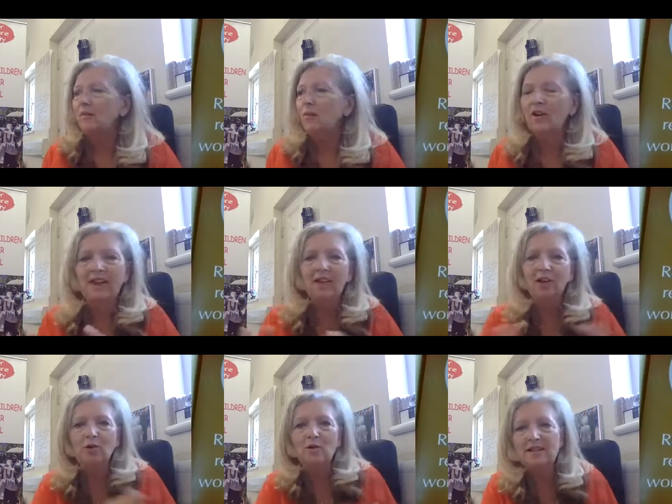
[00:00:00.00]
working
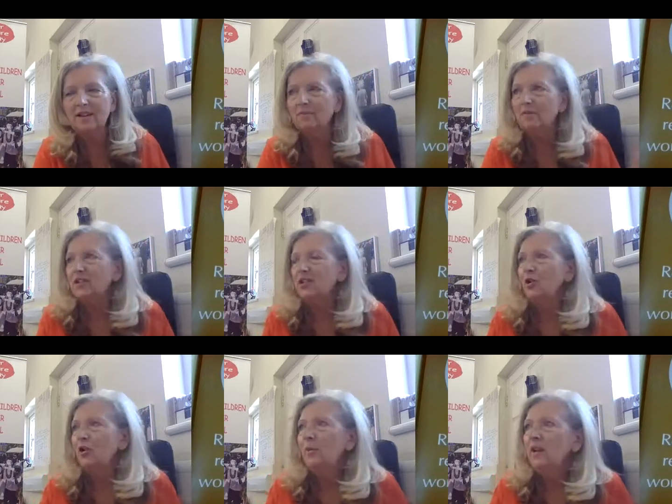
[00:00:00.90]
alongside my
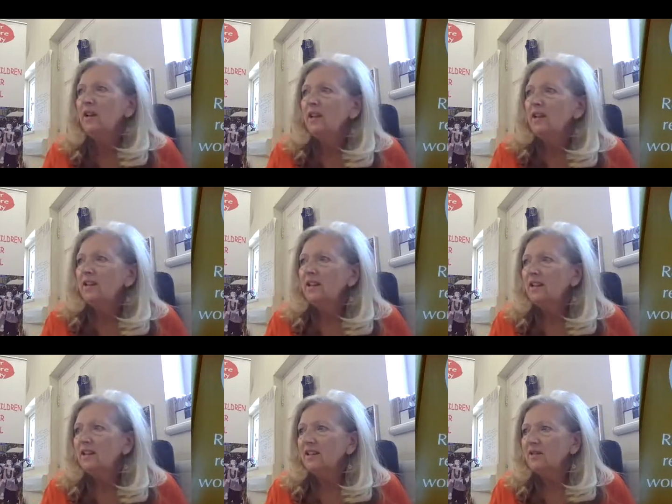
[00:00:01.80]
job. Then
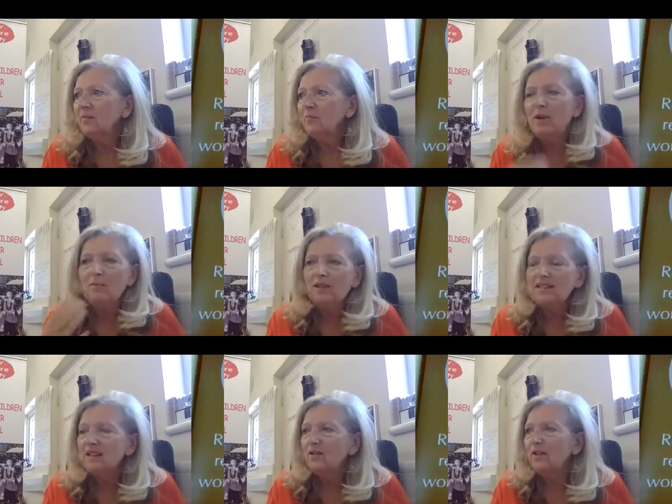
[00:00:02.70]
I burnt
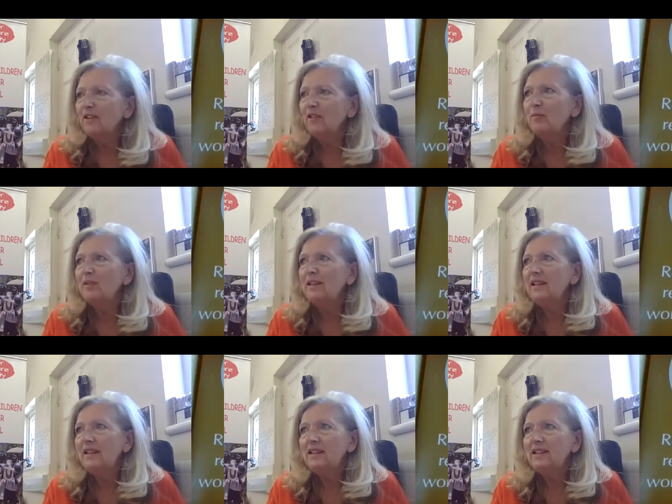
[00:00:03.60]
myself out
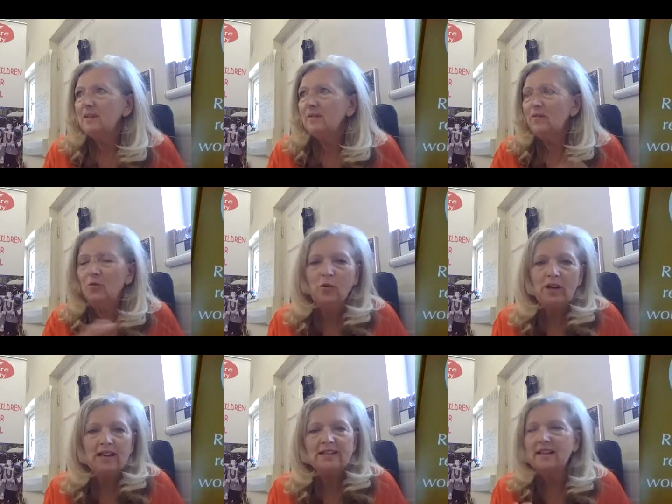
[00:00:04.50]
completely and spent 4
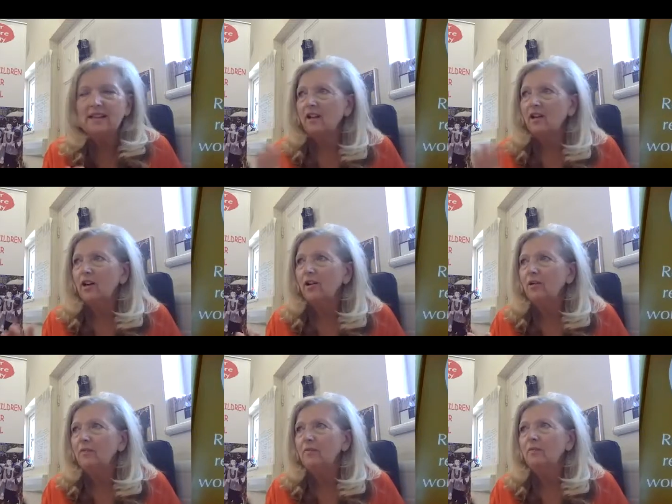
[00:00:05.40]
years then at
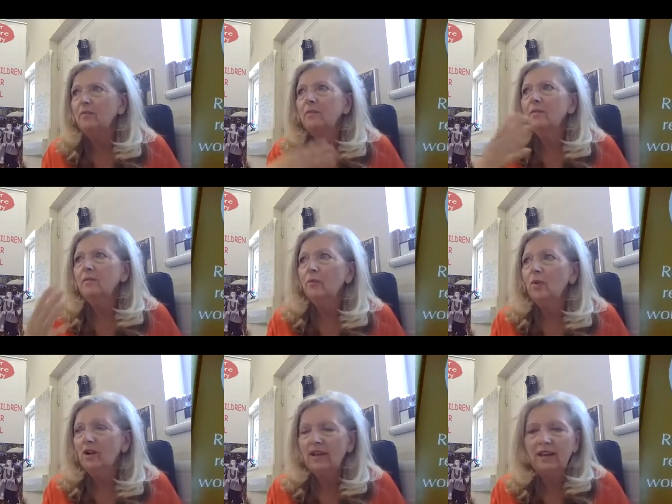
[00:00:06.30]
home
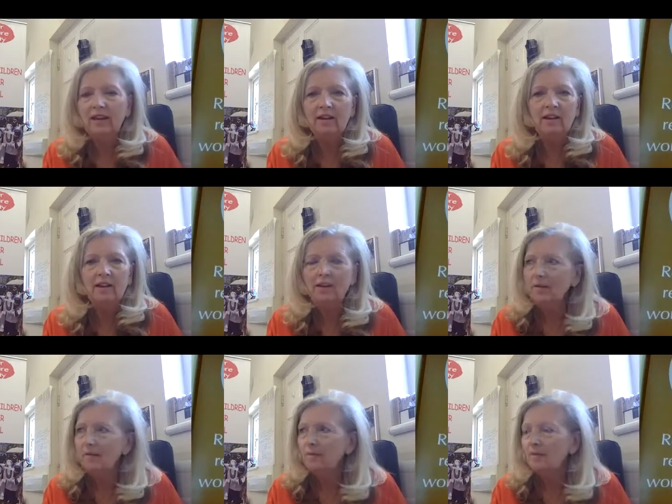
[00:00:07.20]
working
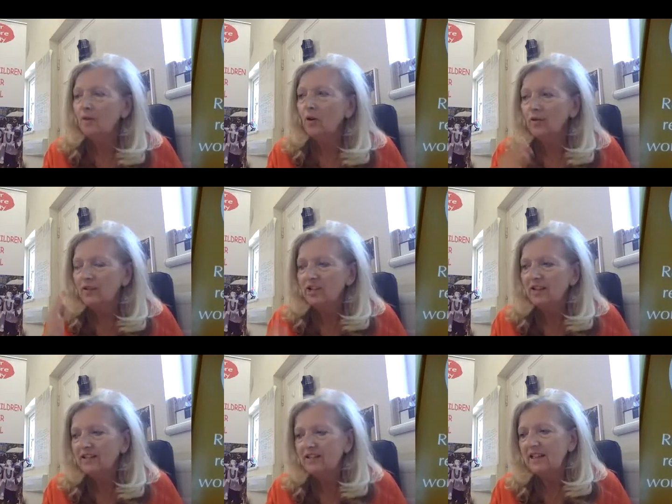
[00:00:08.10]
on the
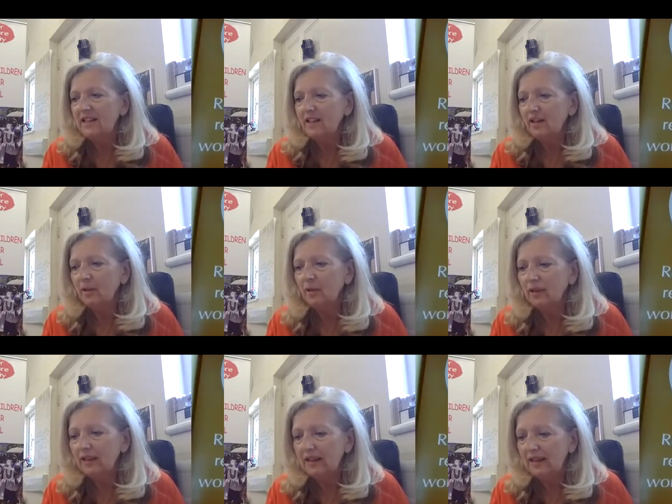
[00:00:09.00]
charity only.